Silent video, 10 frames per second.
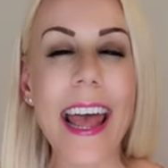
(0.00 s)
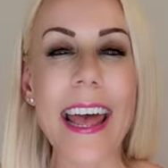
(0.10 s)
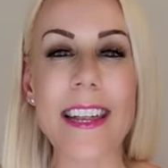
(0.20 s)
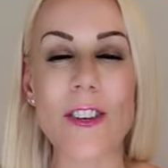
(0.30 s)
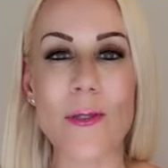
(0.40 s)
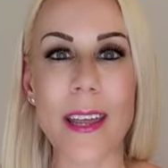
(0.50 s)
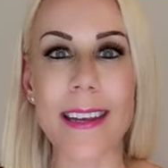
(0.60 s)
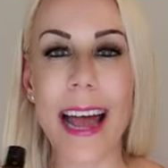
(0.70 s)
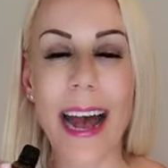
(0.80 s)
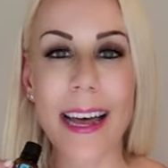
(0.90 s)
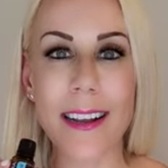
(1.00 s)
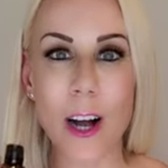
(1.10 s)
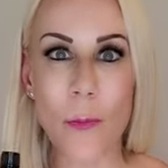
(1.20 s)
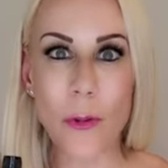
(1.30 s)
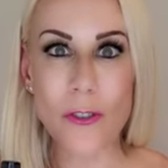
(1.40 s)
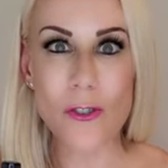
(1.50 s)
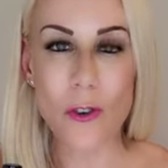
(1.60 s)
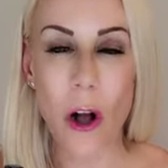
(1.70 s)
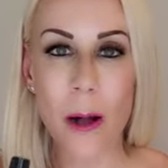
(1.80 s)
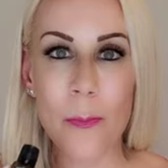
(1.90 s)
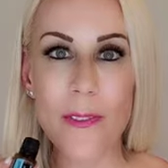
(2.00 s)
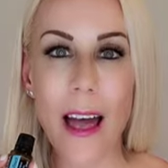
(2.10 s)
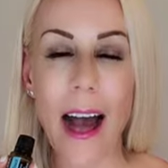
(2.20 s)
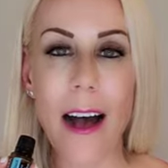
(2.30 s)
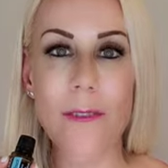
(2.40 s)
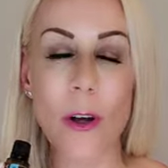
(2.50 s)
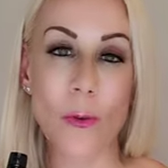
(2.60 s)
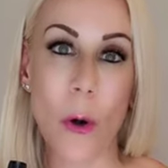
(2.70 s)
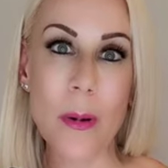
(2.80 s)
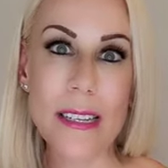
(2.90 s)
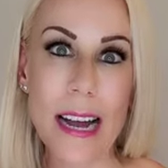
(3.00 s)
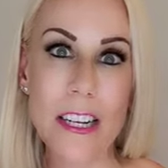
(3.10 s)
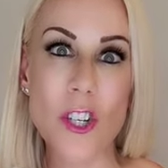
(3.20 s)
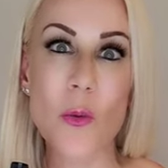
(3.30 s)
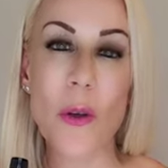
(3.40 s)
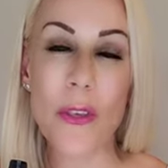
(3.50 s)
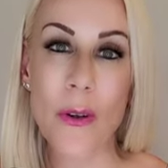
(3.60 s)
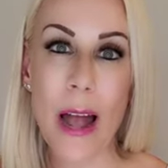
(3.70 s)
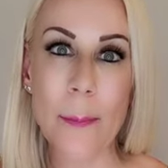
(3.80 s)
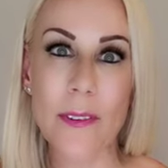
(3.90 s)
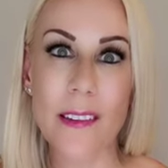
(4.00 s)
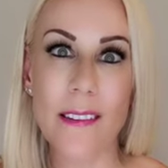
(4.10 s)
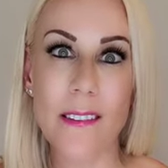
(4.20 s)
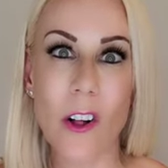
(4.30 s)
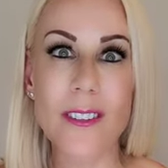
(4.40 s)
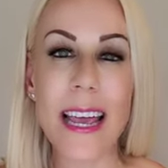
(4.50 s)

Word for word: And you can add a couple drops of AromaTouch with your Epsom salt